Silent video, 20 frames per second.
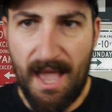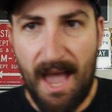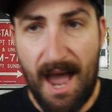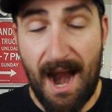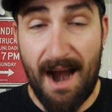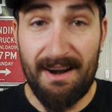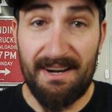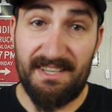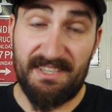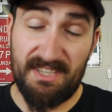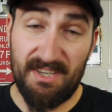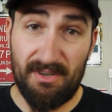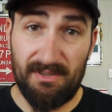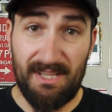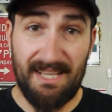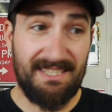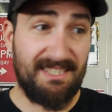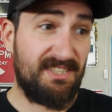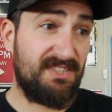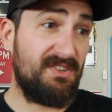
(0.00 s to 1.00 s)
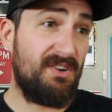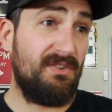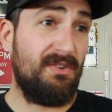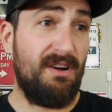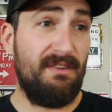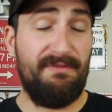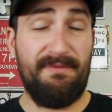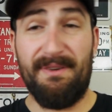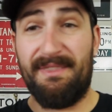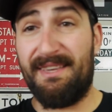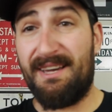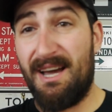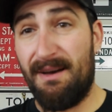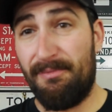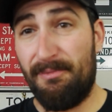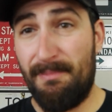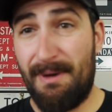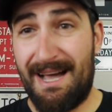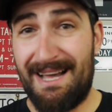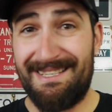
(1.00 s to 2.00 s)
All right, so let's start off with a
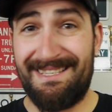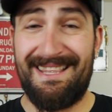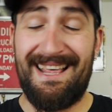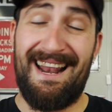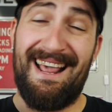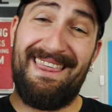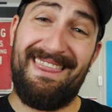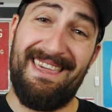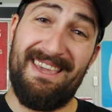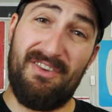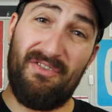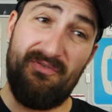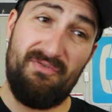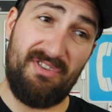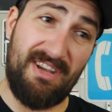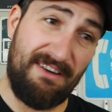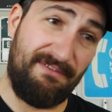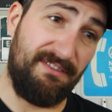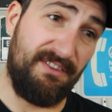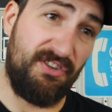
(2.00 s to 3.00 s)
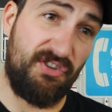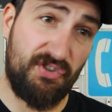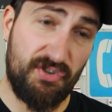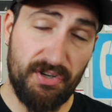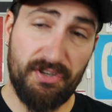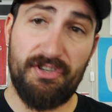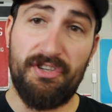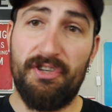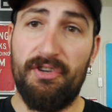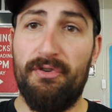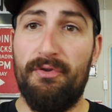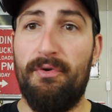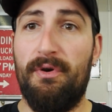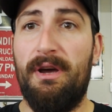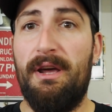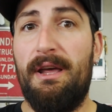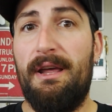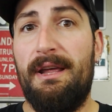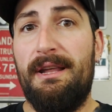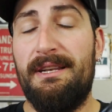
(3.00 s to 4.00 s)
couple mods that I think you definitely should do
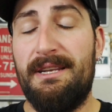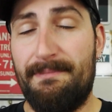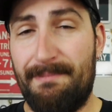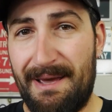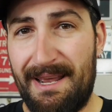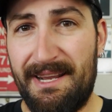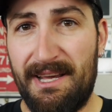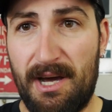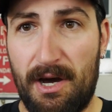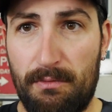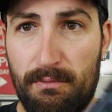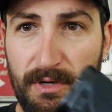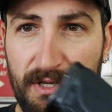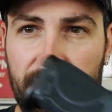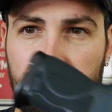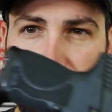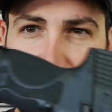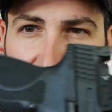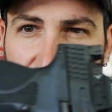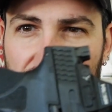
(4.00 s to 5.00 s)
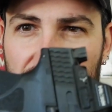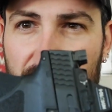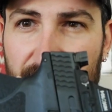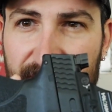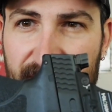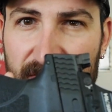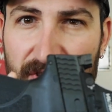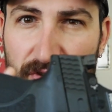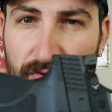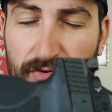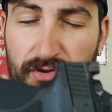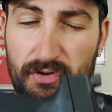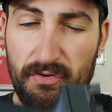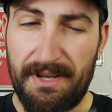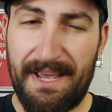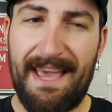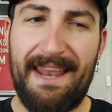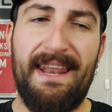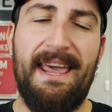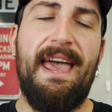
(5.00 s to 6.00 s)
depending on which version of this you do
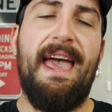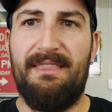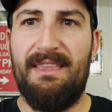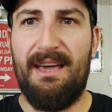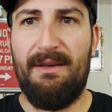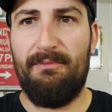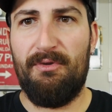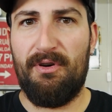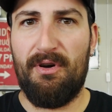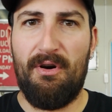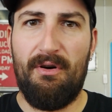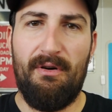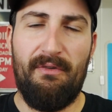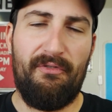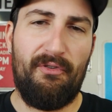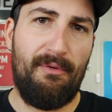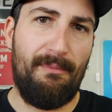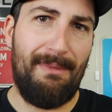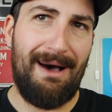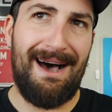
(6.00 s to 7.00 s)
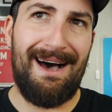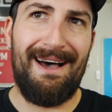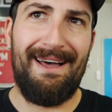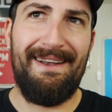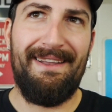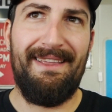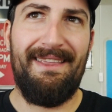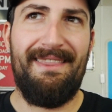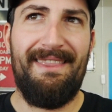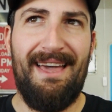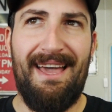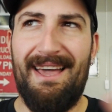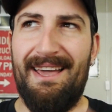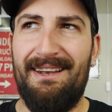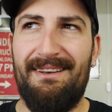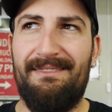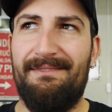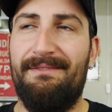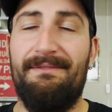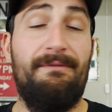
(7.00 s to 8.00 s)
get. Then we'll go over a mod
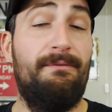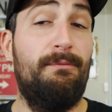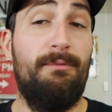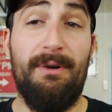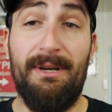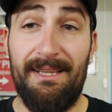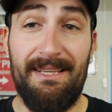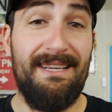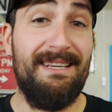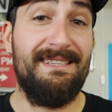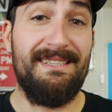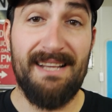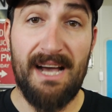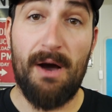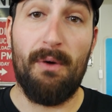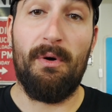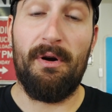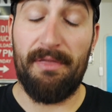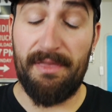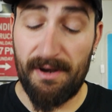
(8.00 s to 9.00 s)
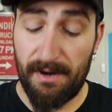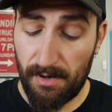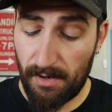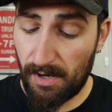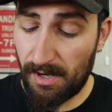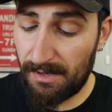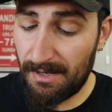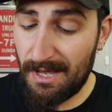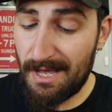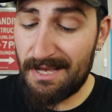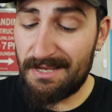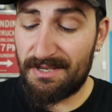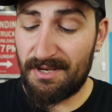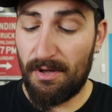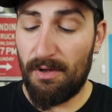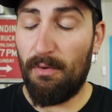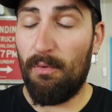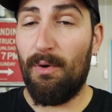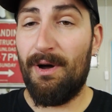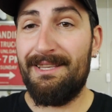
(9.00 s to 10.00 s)
that really is not worth it at all.
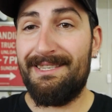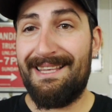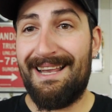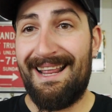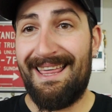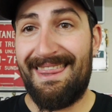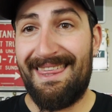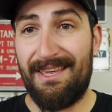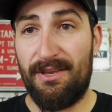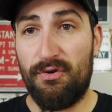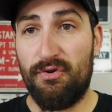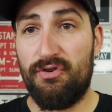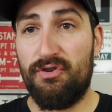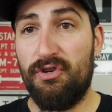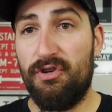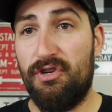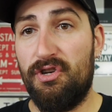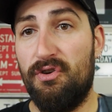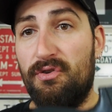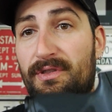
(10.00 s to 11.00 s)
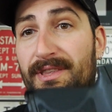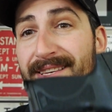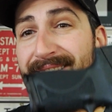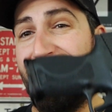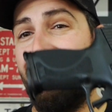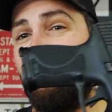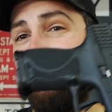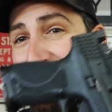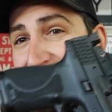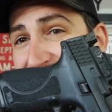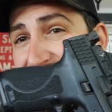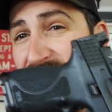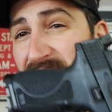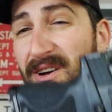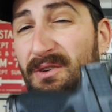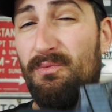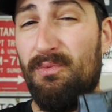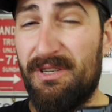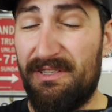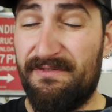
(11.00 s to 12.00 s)
So ones that I think you should do, this is based
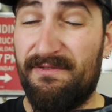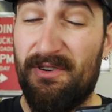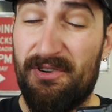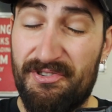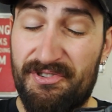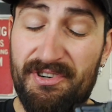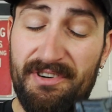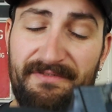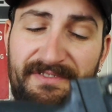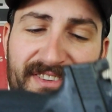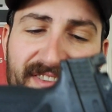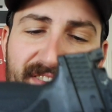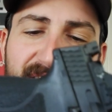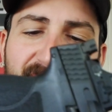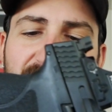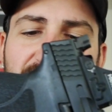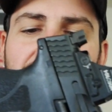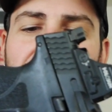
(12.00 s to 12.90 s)
on which version of this gun you